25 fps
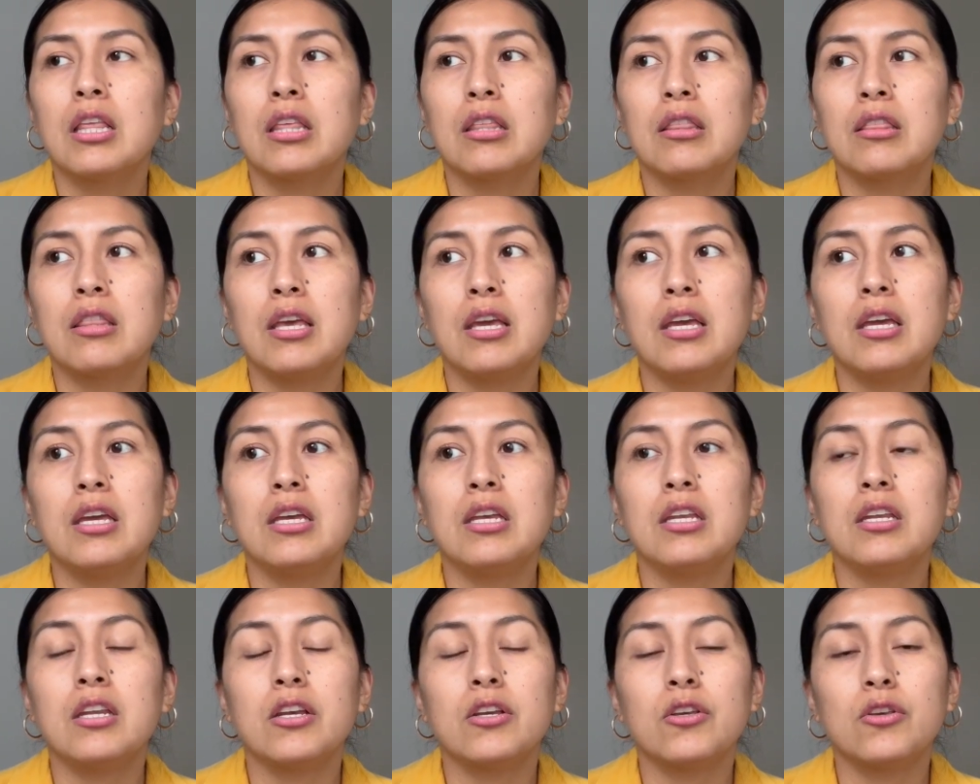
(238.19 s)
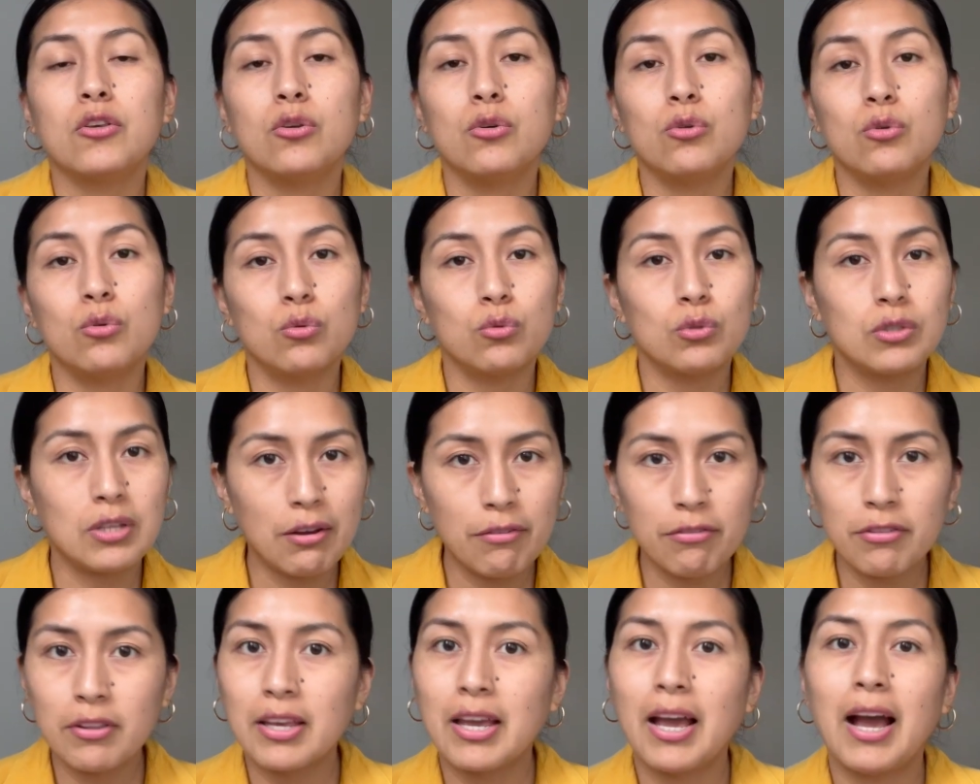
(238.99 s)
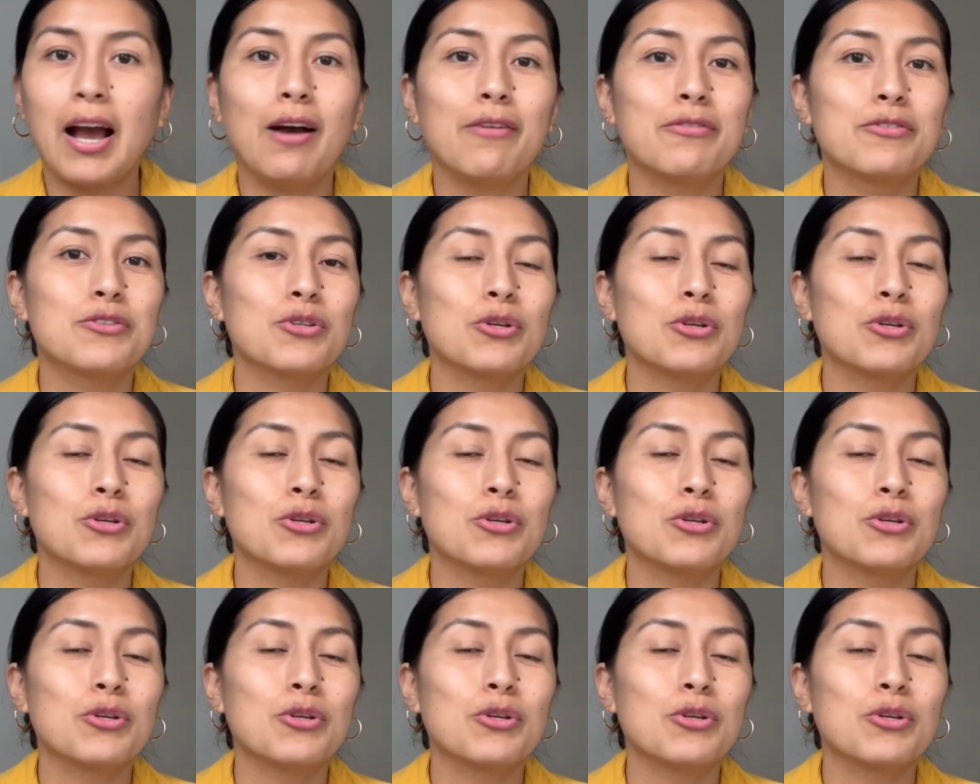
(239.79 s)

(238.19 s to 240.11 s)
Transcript: then you definitely have